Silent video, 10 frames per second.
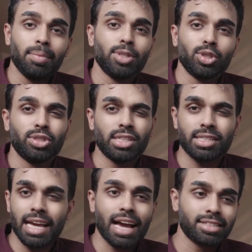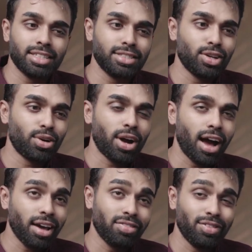able to just access your
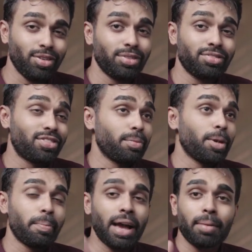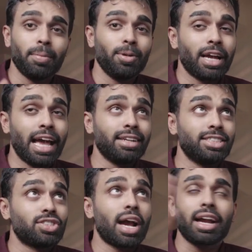iPhone from your MacBook and
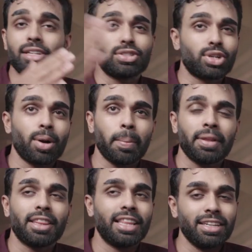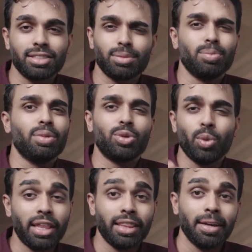drag and drop things
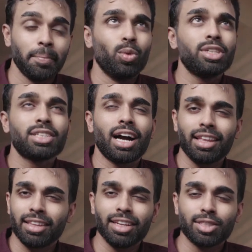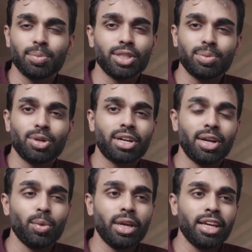between them, which I think is much more
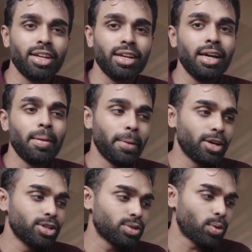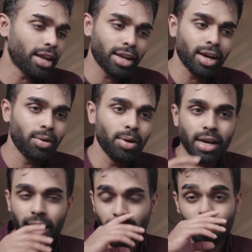convenient because right now,
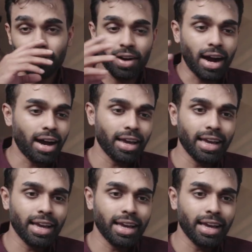if I